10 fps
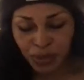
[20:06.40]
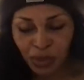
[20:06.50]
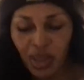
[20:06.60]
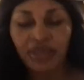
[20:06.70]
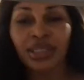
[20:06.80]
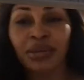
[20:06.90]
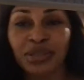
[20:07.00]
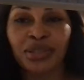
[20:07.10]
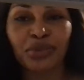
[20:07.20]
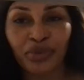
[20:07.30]
it's time to do
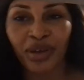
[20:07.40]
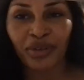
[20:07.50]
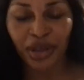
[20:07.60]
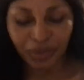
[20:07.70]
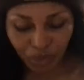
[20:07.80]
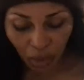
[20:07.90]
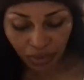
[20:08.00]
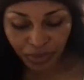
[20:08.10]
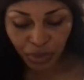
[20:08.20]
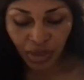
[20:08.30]
the move out, right?
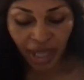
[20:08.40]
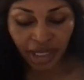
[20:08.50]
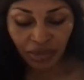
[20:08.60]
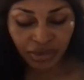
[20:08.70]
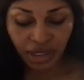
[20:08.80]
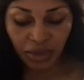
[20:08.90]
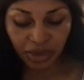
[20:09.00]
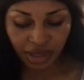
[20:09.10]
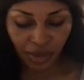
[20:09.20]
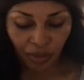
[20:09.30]
I never stayed with
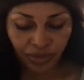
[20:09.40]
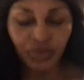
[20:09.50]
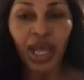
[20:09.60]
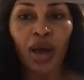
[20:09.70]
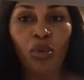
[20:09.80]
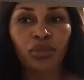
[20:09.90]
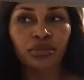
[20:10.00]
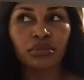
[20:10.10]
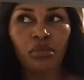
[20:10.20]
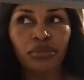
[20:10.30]
them. Not
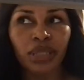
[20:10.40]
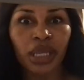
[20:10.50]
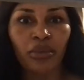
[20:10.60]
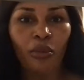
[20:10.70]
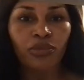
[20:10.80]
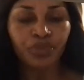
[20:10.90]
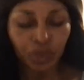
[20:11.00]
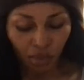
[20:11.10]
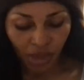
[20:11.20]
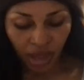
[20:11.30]
like
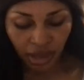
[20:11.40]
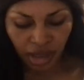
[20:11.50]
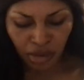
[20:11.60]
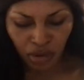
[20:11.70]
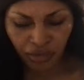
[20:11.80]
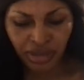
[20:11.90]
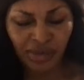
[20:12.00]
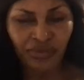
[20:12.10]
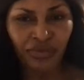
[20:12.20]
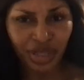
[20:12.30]
I came over to
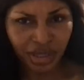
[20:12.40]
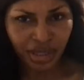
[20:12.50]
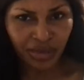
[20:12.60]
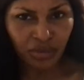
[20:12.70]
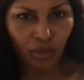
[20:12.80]
visit,